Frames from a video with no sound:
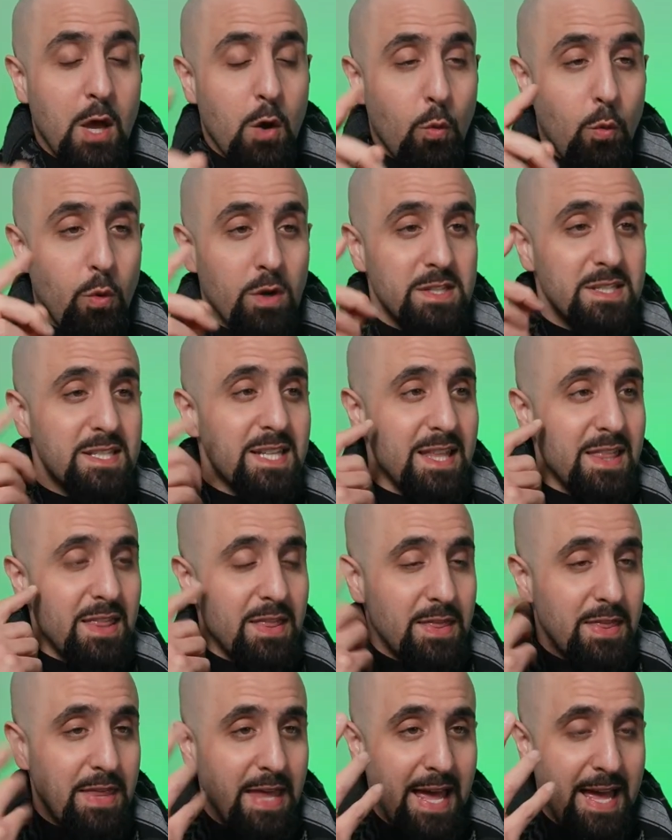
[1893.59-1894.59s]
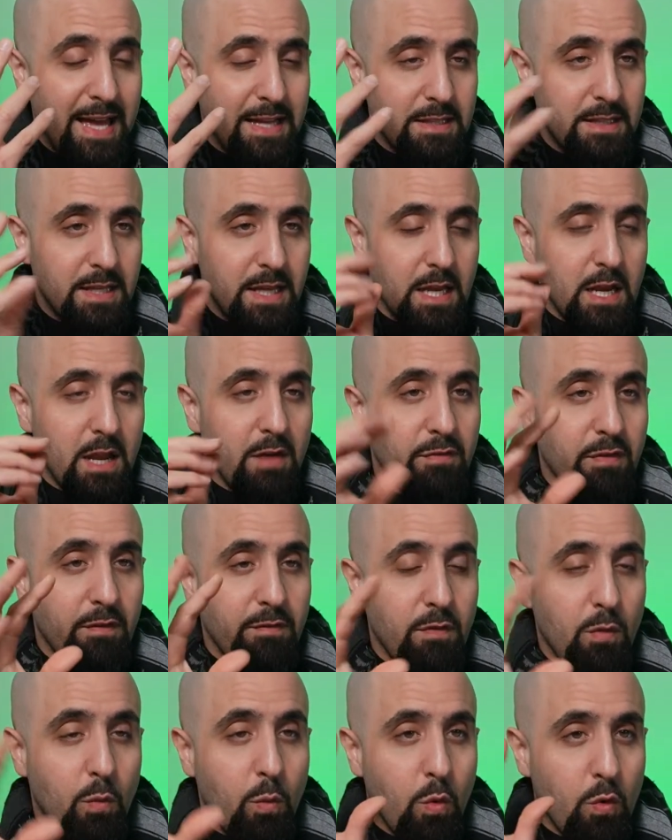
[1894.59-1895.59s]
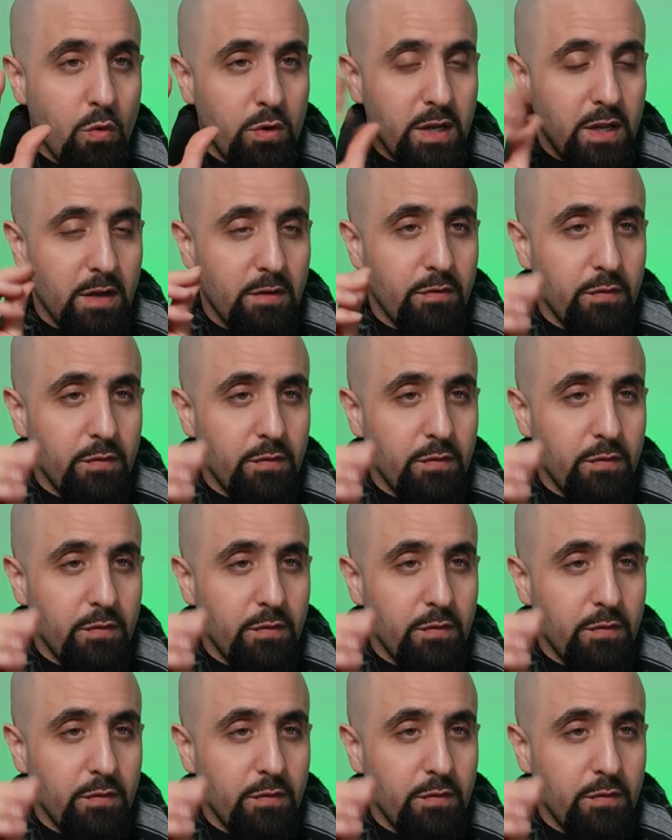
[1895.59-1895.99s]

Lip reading: wasn't that enough of a warning